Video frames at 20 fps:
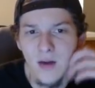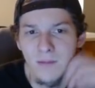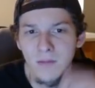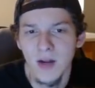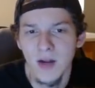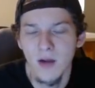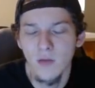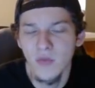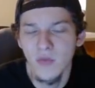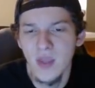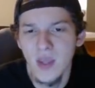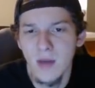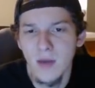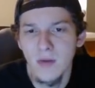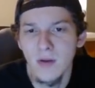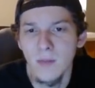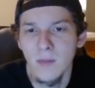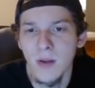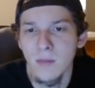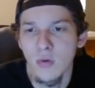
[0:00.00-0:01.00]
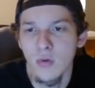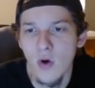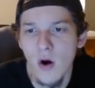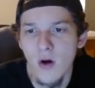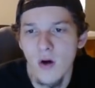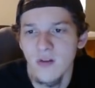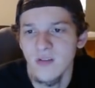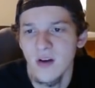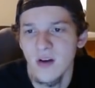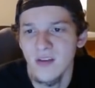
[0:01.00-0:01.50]
but I don't think I'm going to be
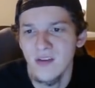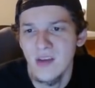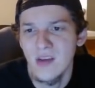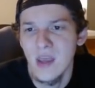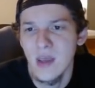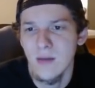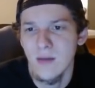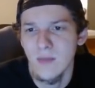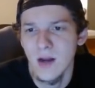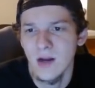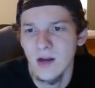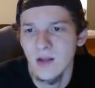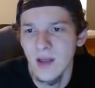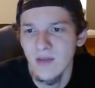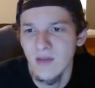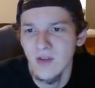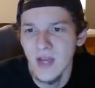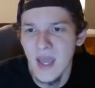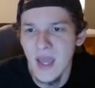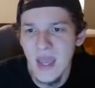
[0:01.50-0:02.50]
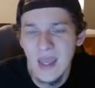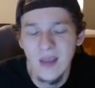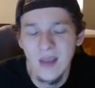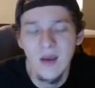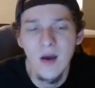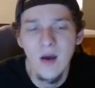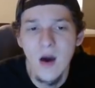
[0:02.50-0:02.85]
prioritizing him at 11,800.